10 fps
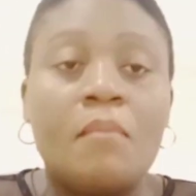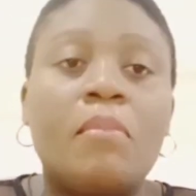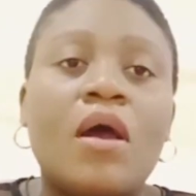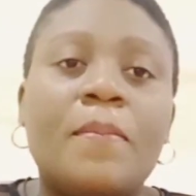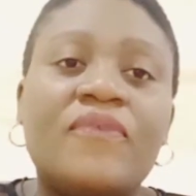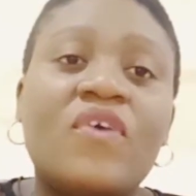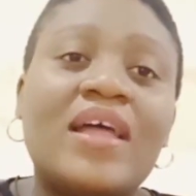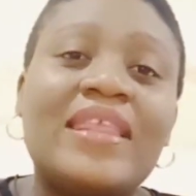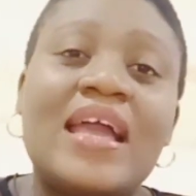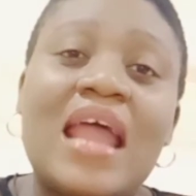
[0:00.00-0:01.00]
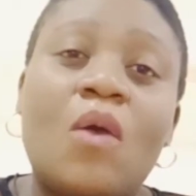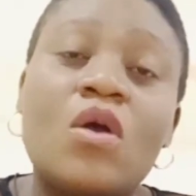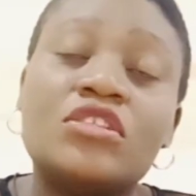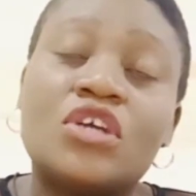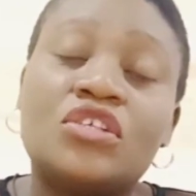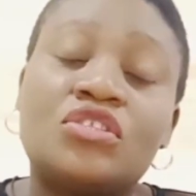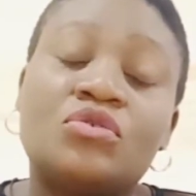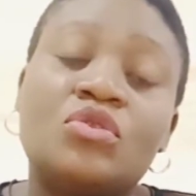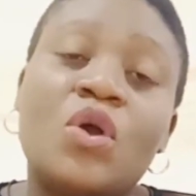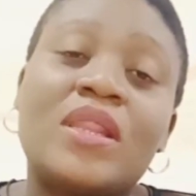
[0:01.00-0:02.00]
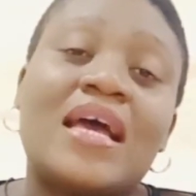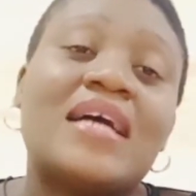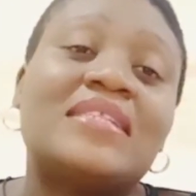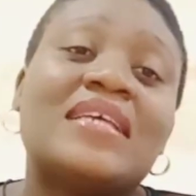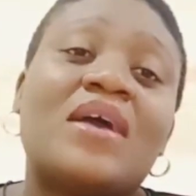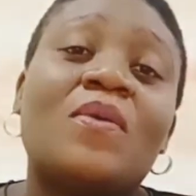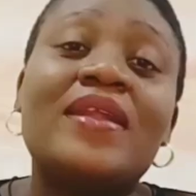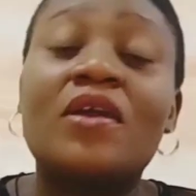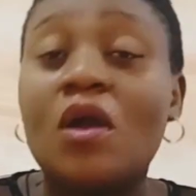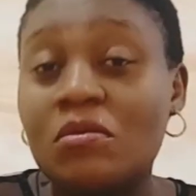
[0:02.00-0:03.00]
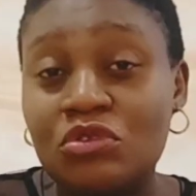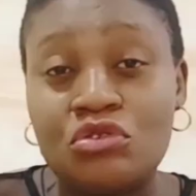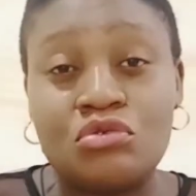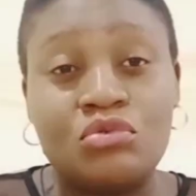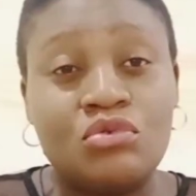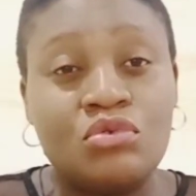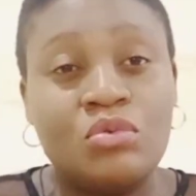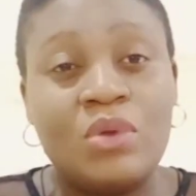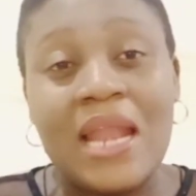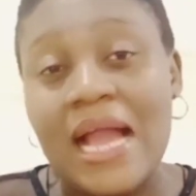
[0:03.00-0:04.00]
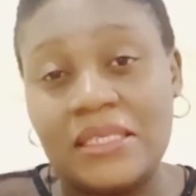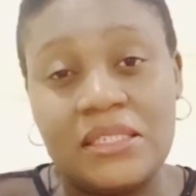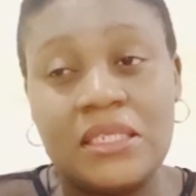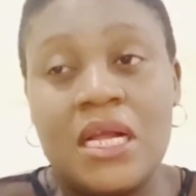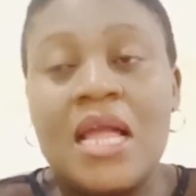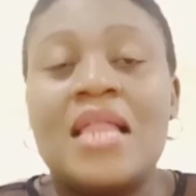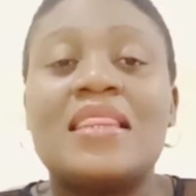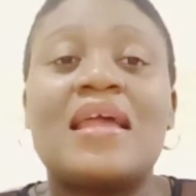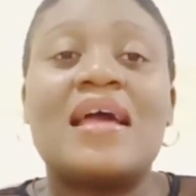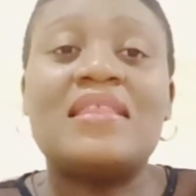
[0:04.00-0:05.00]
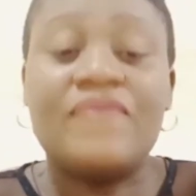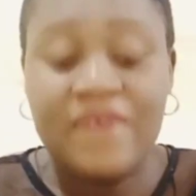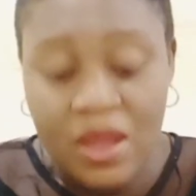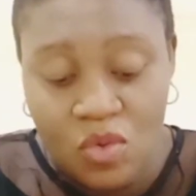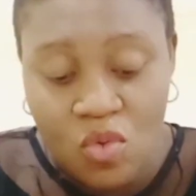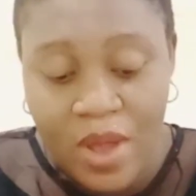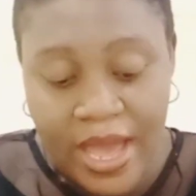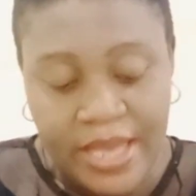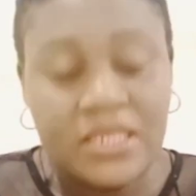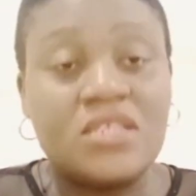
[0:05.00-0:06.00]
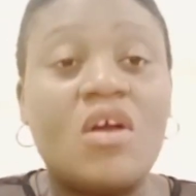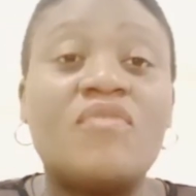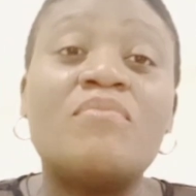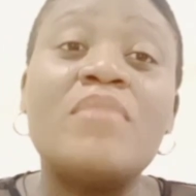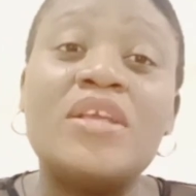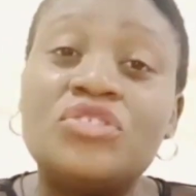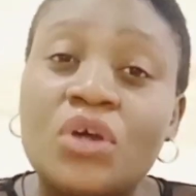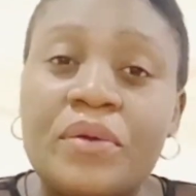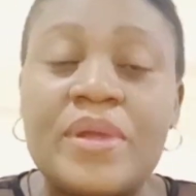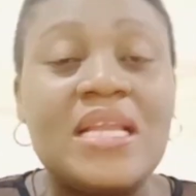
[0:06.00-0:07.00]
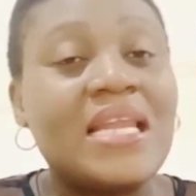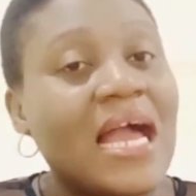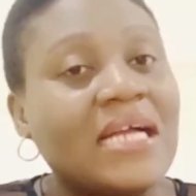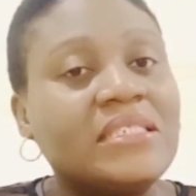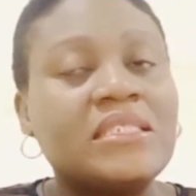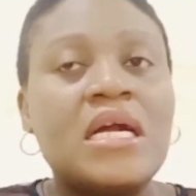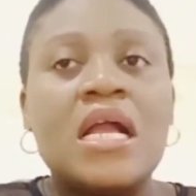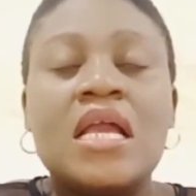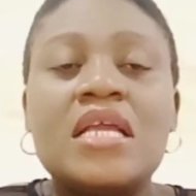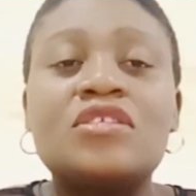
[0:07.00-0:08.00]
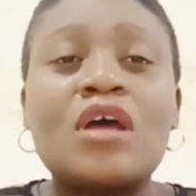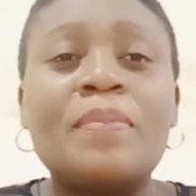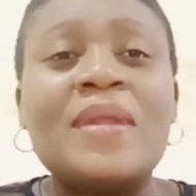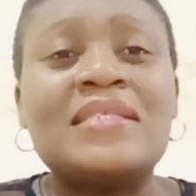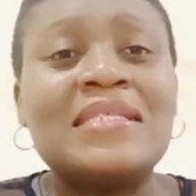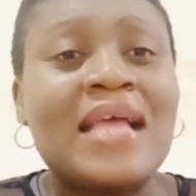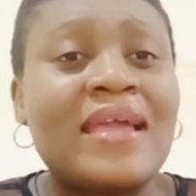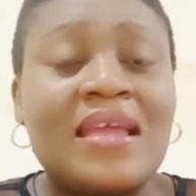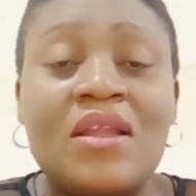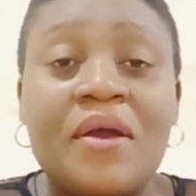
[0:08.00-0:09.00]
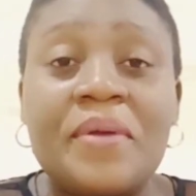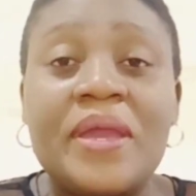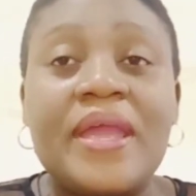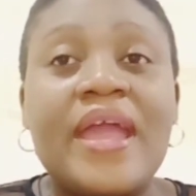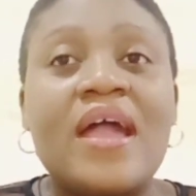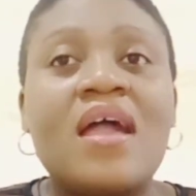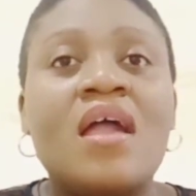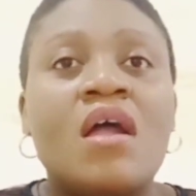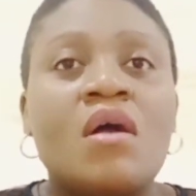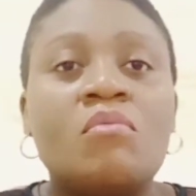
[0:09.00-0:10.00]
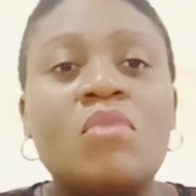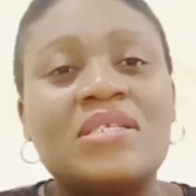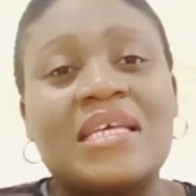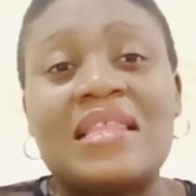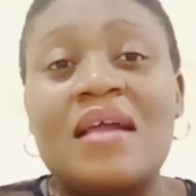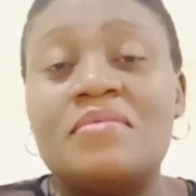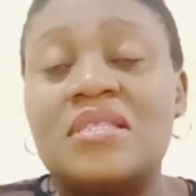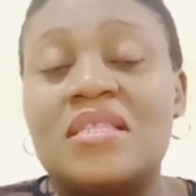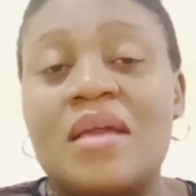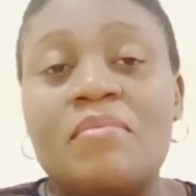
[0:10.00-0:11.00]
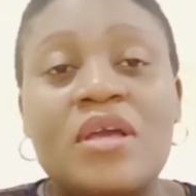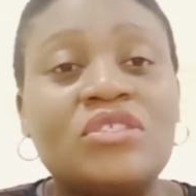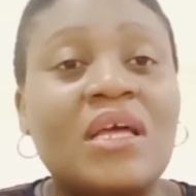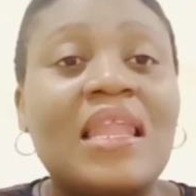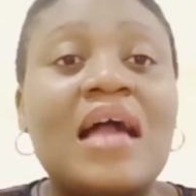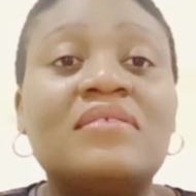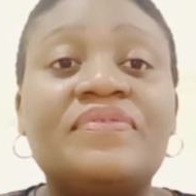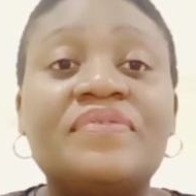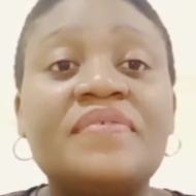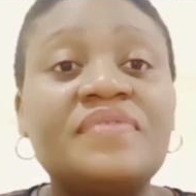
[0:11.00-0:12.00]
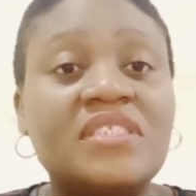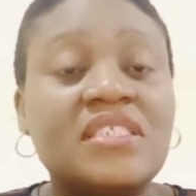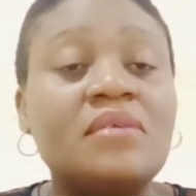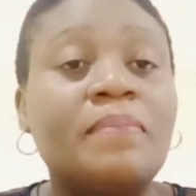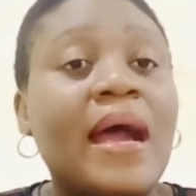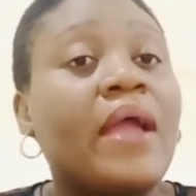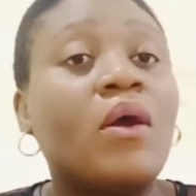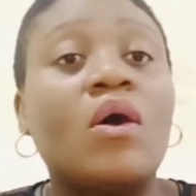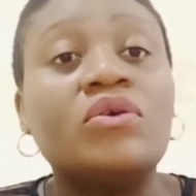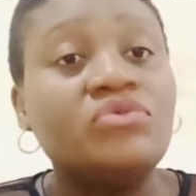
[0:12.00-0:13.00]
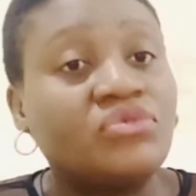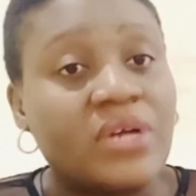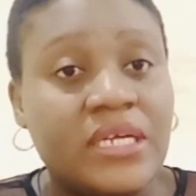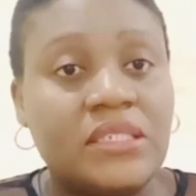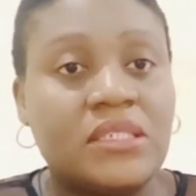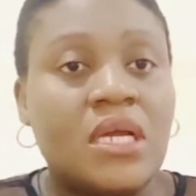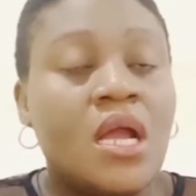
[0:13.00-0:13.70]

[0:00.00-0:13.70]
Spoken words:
But before then, I want us to know that when it comes to land, there are different ways of measuring land. In some places like in Lorry here, most of the times they measure land 50 by 100.